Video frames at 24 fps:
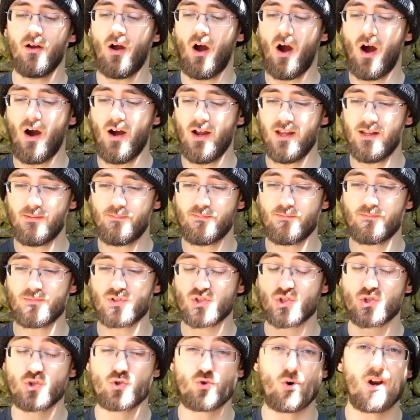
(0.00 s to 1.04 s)
I
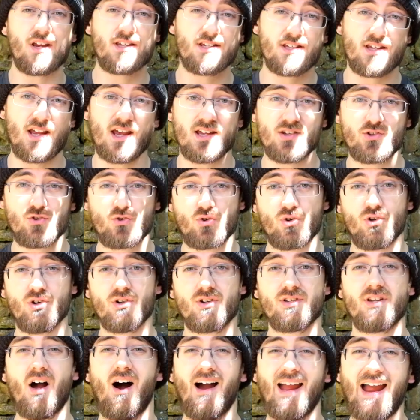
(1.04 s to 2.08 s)
stress test
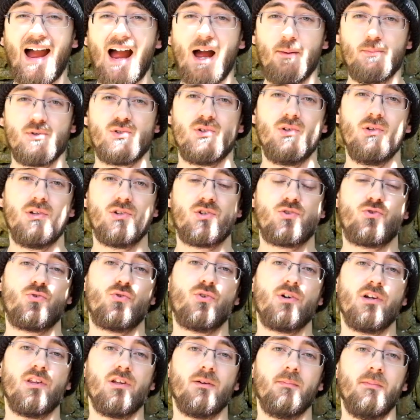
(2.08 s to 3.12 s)
trucks. I absolutely
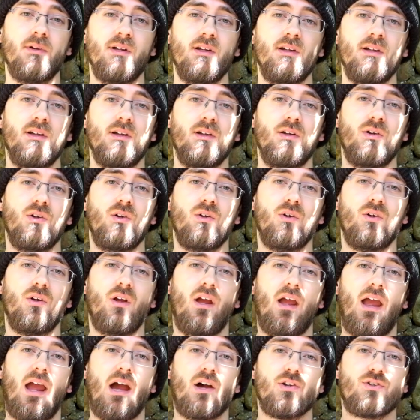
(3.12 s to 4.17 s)
destroy them.
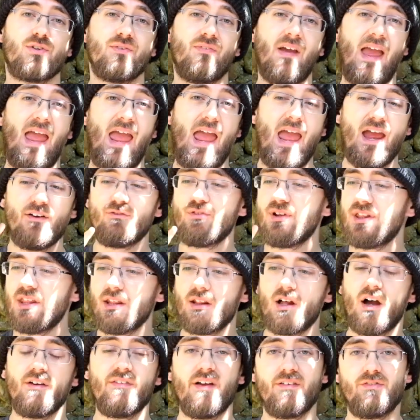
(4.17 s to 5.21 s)
Out of everything
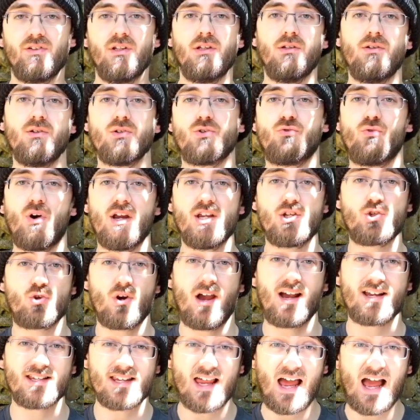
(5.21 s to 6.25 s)
that I've ever used,
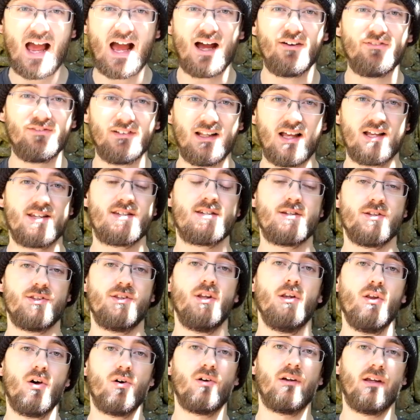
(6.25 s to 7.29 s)
racetracks have lasted the
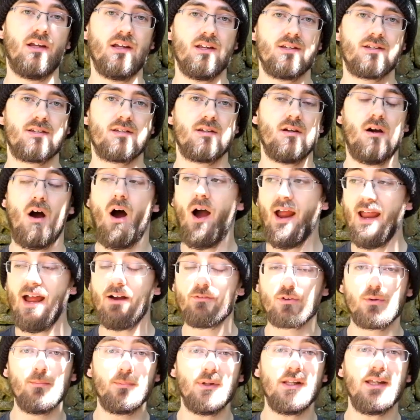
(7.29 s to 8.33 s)
longest. I
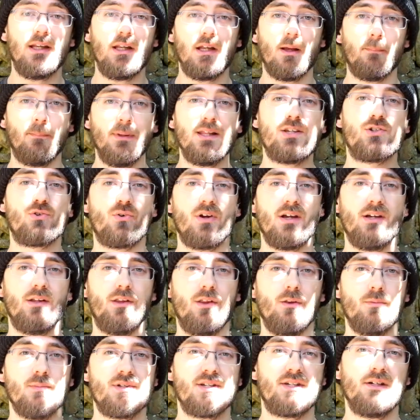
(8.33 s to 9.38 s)
have completely obliterated
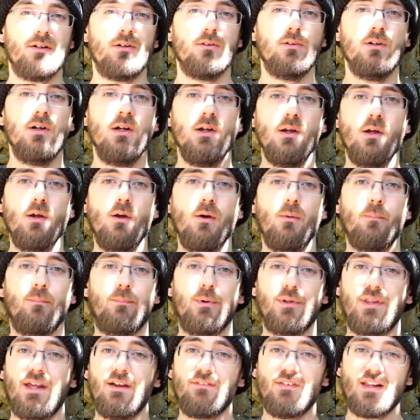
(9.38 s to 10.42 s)
them still,
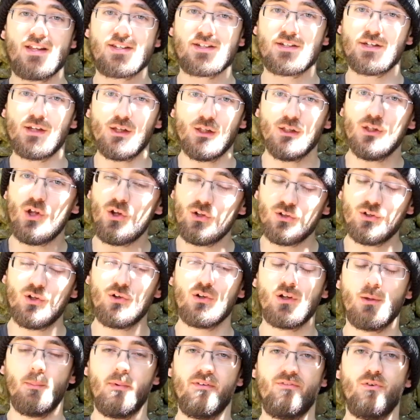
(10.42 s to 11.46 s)
but they have lasted a lot
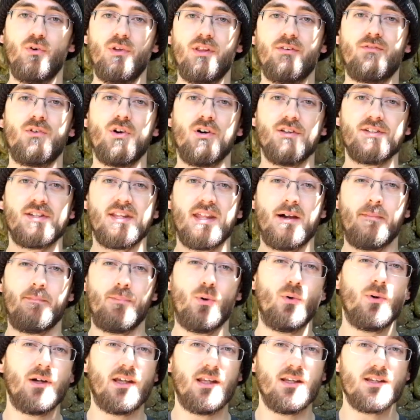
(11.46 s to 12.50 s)
longer before they've got to that
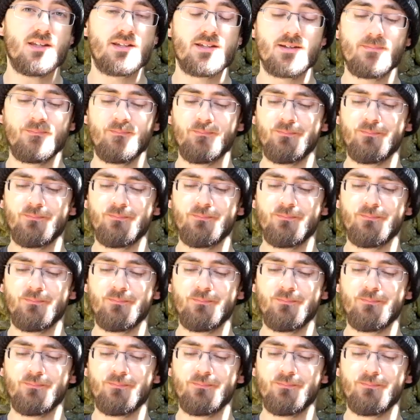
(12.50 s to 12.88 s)
point.